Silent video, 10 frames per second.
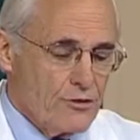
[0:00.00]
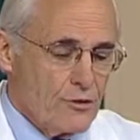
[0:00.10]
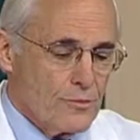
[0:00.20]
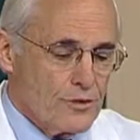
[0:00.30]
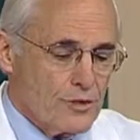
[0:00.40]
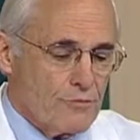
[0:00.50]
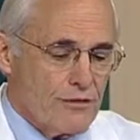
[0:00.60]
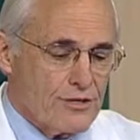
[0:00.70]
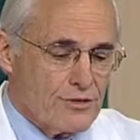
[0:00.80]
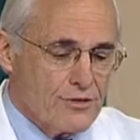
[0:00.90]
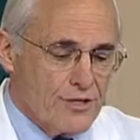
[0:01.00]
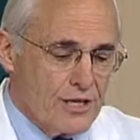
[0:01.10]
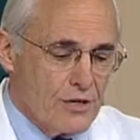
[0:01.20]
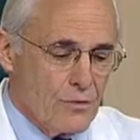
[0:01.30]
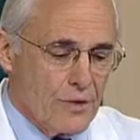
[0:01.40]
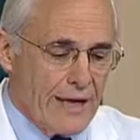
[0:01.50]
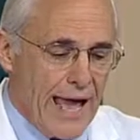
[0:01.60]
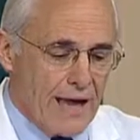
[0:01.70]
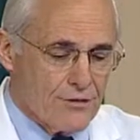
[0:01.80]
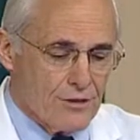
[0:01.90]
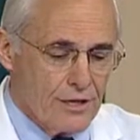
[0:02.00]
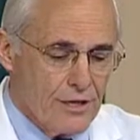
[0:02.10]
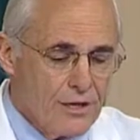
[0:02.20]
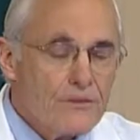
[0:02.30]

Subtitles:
tumor suppressor gene we actually